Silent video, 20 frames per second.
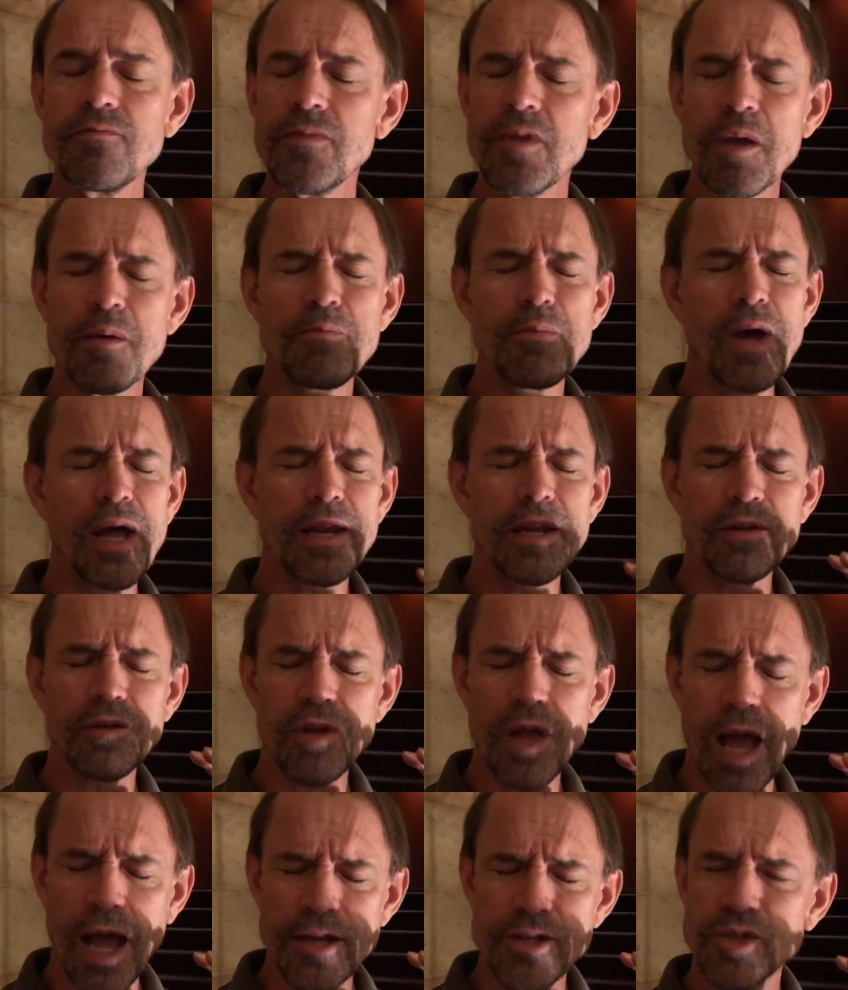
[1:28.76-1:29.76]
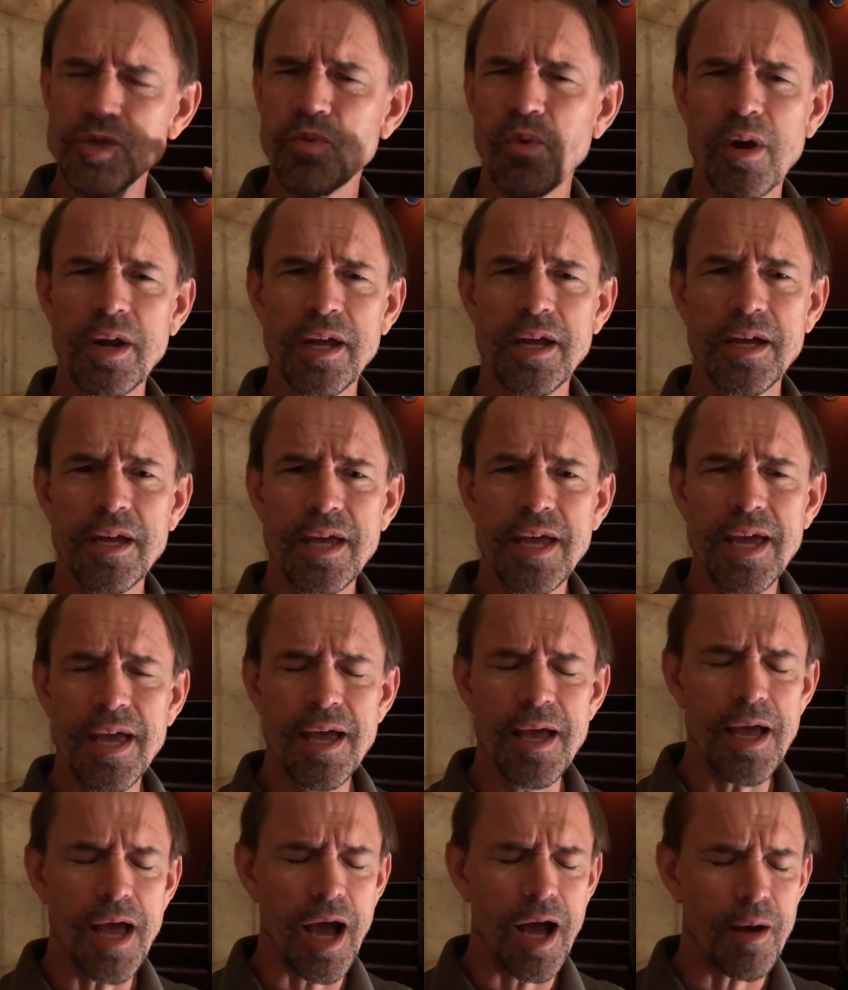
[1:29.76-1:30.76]
But I just want to
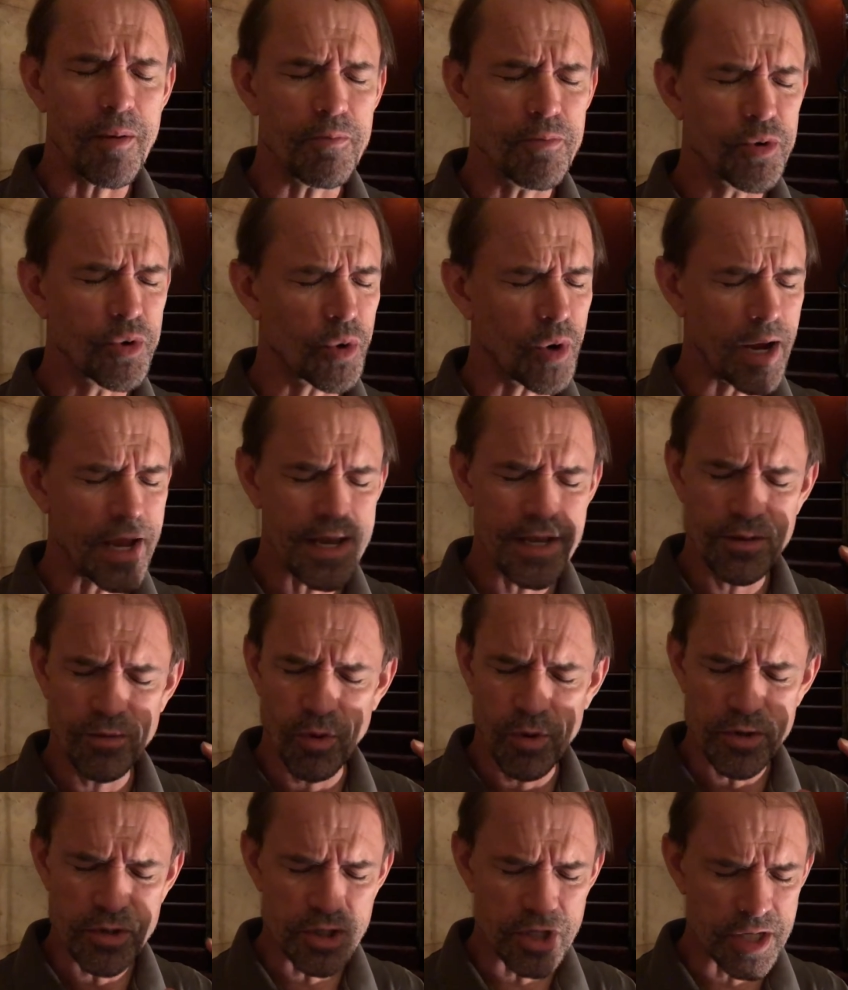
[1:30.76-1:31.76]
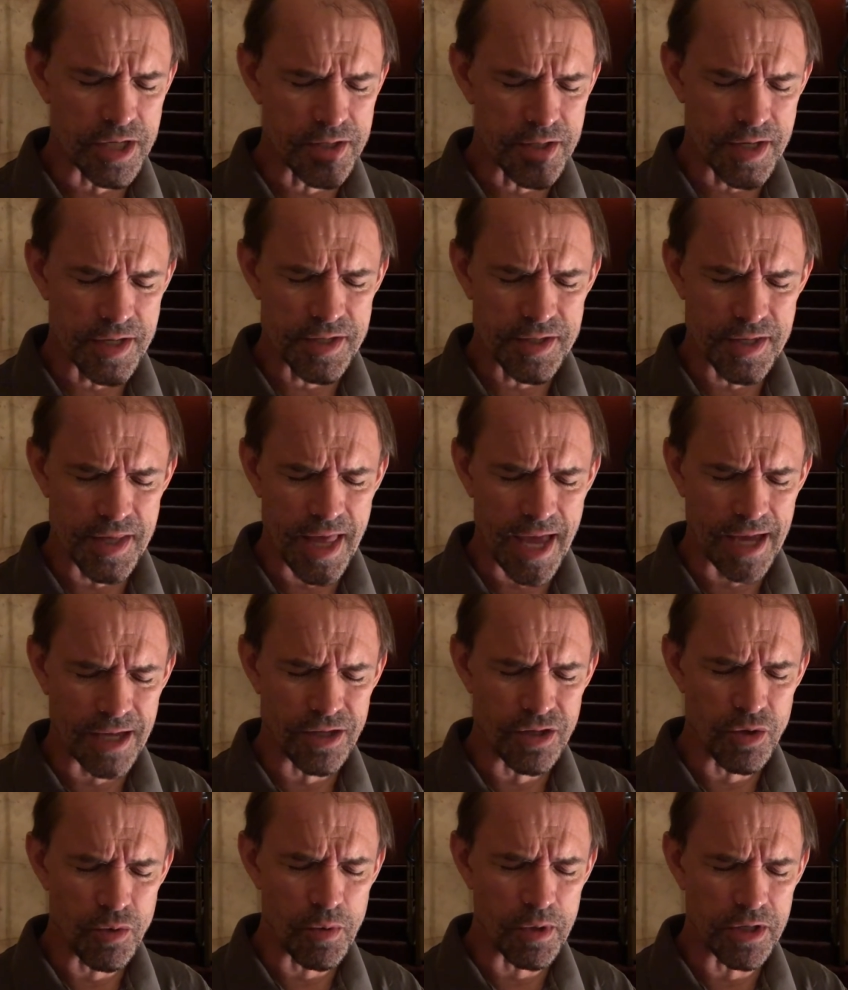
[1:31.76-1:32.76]
pray, Lord Jesus, that
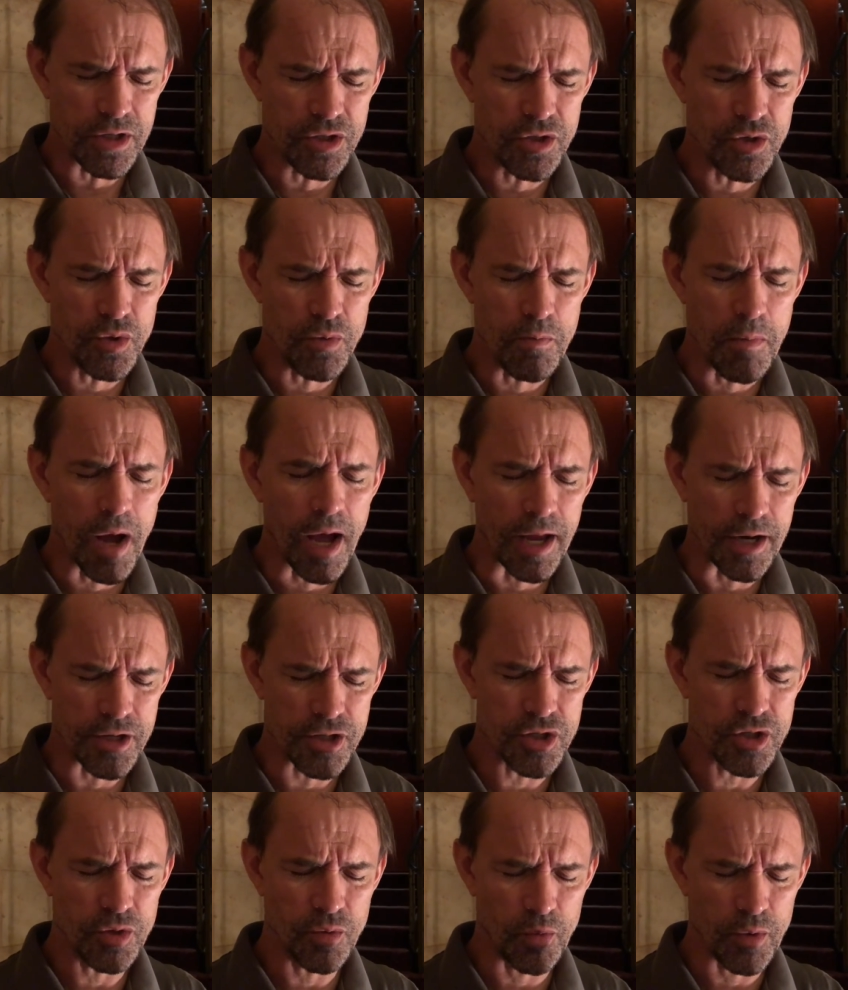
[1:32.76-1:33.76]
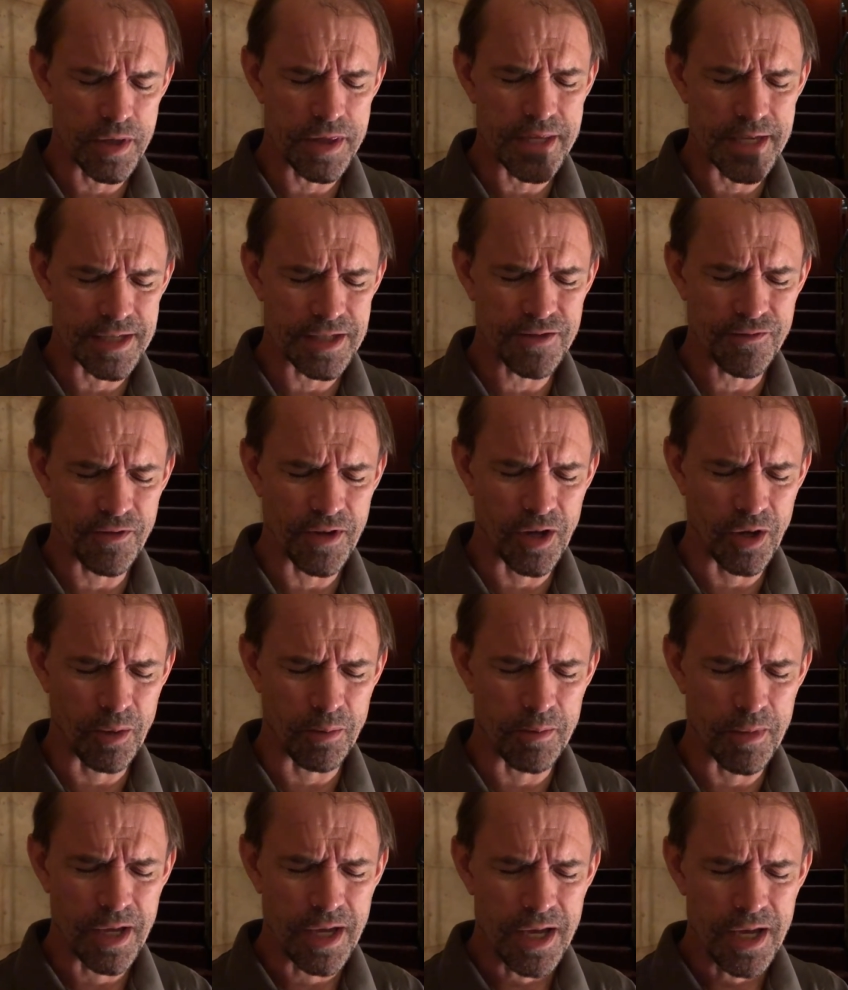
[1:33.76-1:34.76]
you would do much with this film,